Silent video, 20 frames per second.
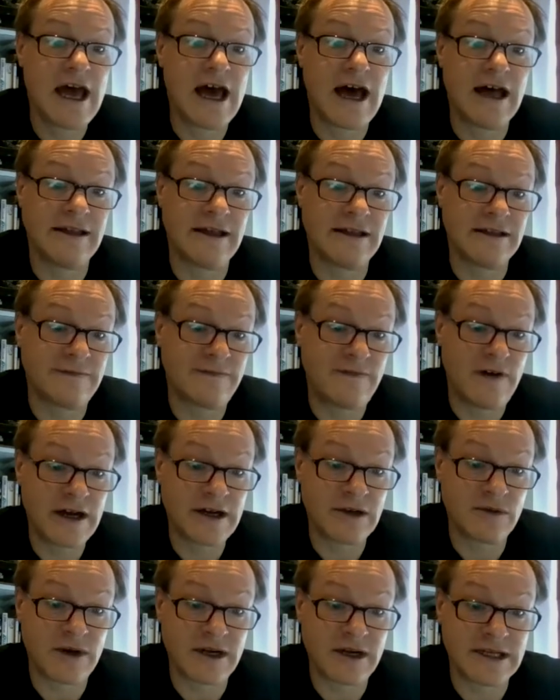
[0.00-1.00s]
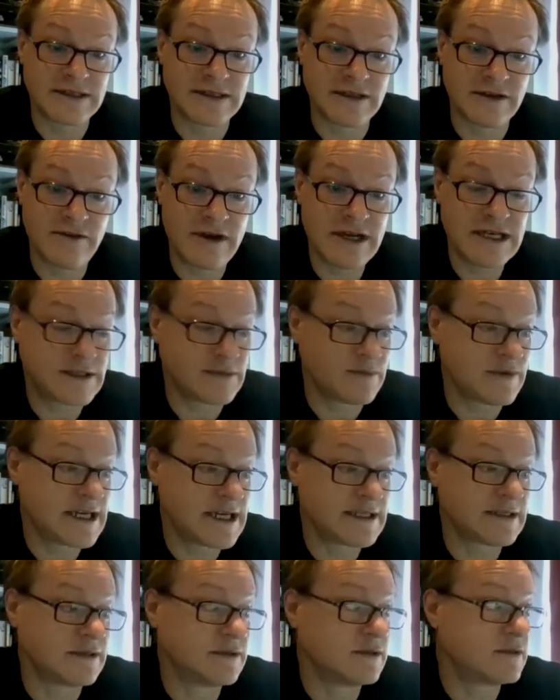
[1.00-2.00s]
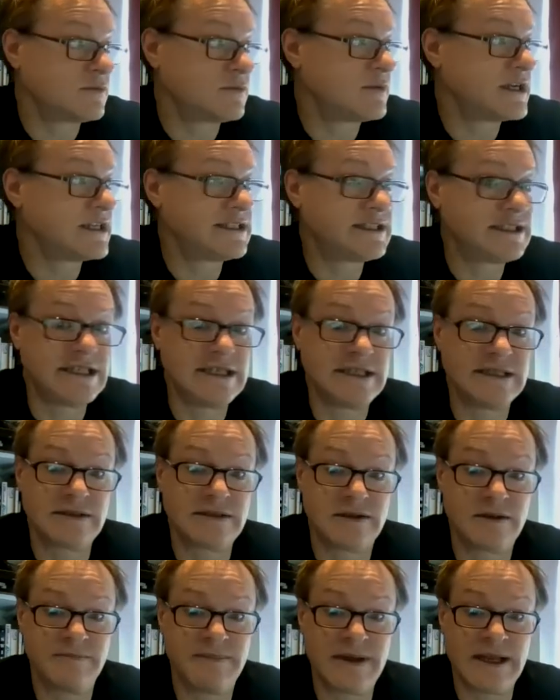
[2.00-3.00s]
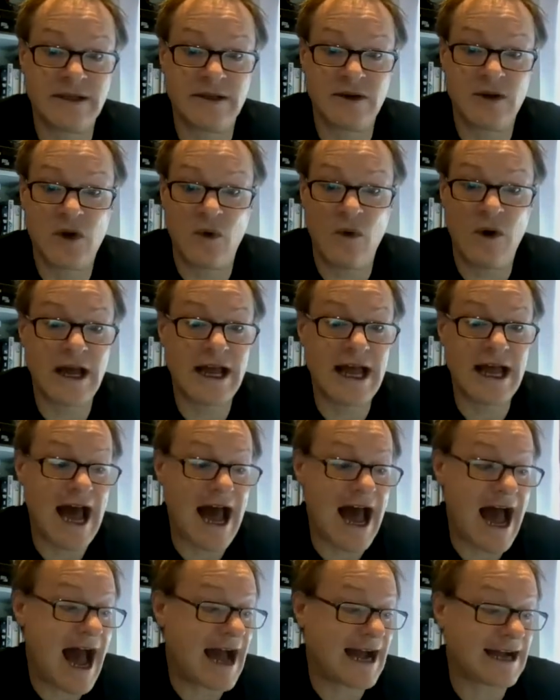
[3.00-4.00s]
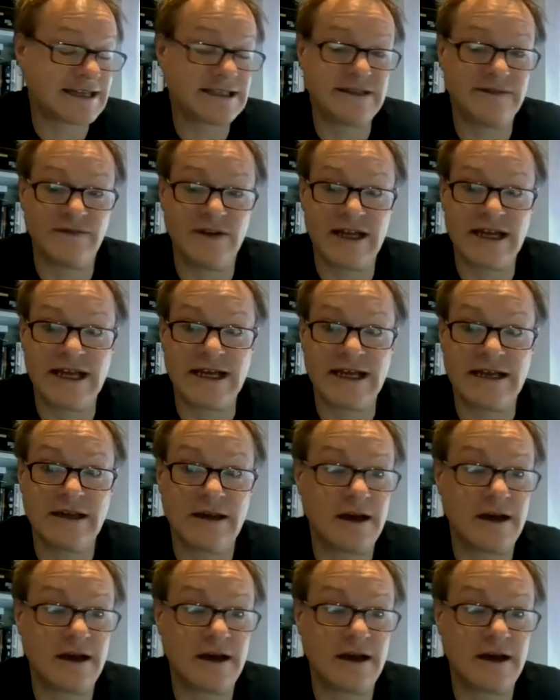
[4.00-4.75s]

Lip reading: And then the final one is the Greaseweazel, which has been quite actively